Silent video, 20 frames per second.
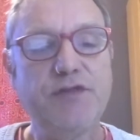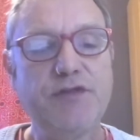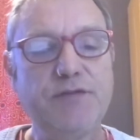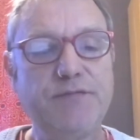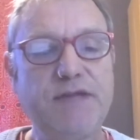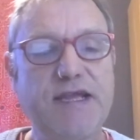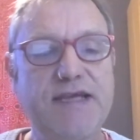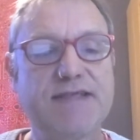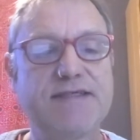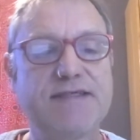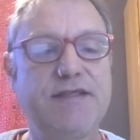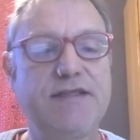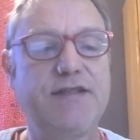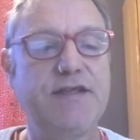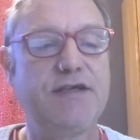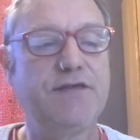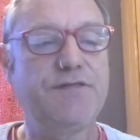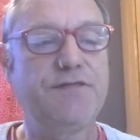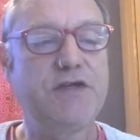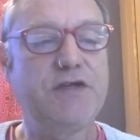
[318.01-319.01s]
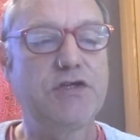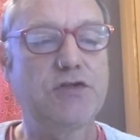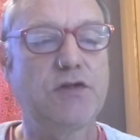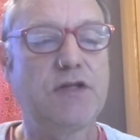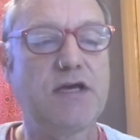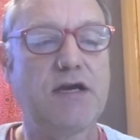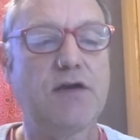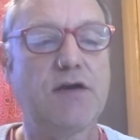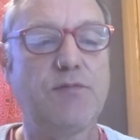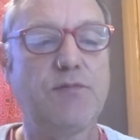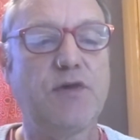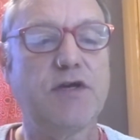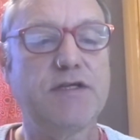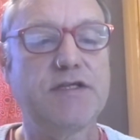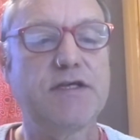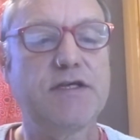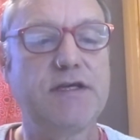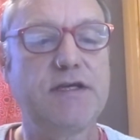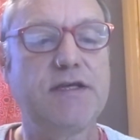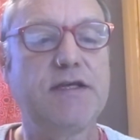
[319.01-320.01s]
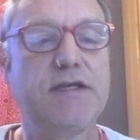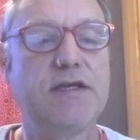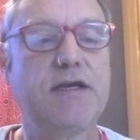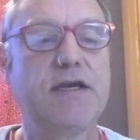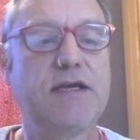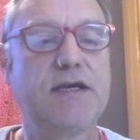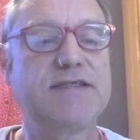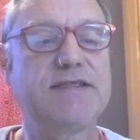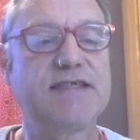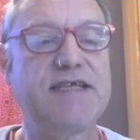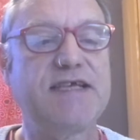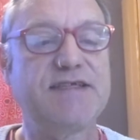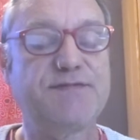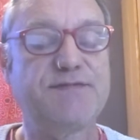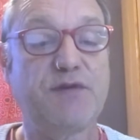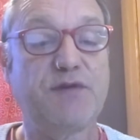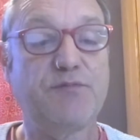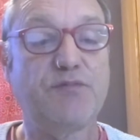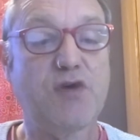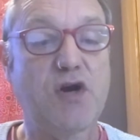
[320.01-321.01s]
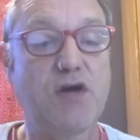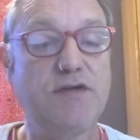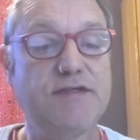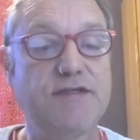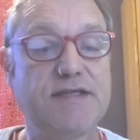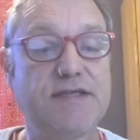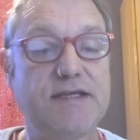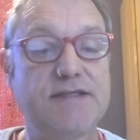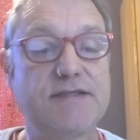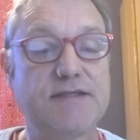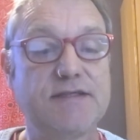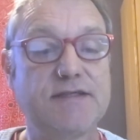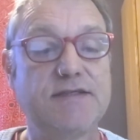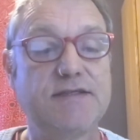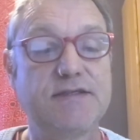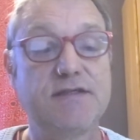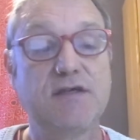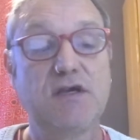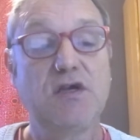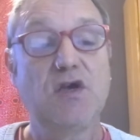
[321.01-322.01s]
them next to the official RMIT assessment processes,